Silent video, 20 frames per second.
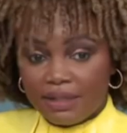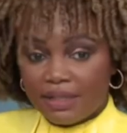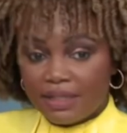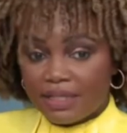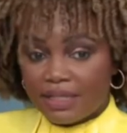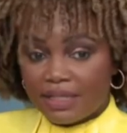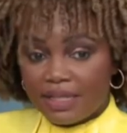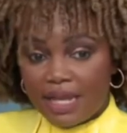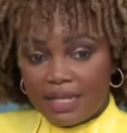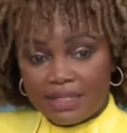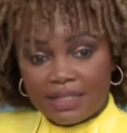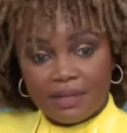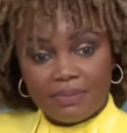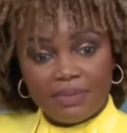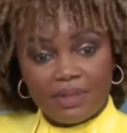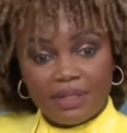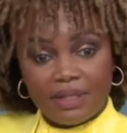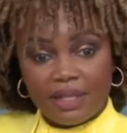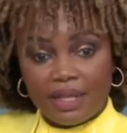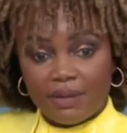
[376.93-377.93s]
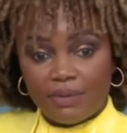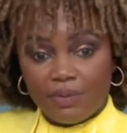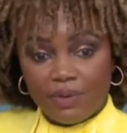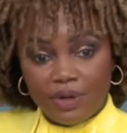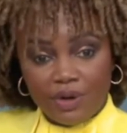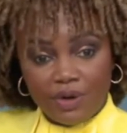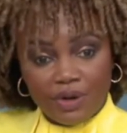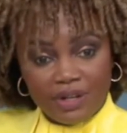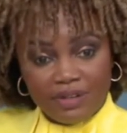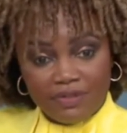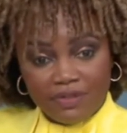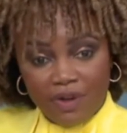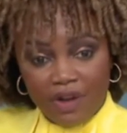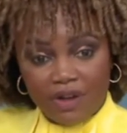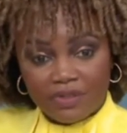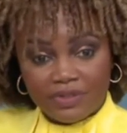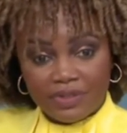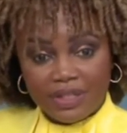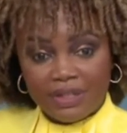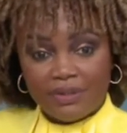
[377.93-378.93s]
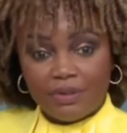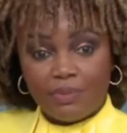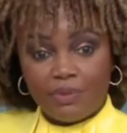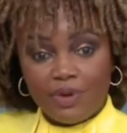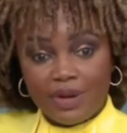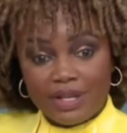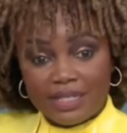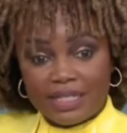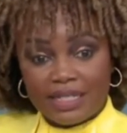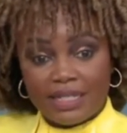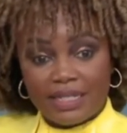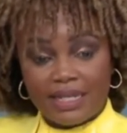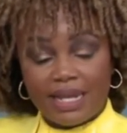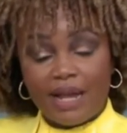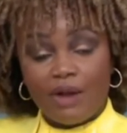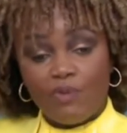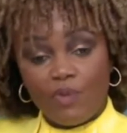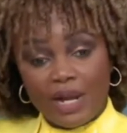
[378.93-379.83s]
This is not something that we are involved in. The president.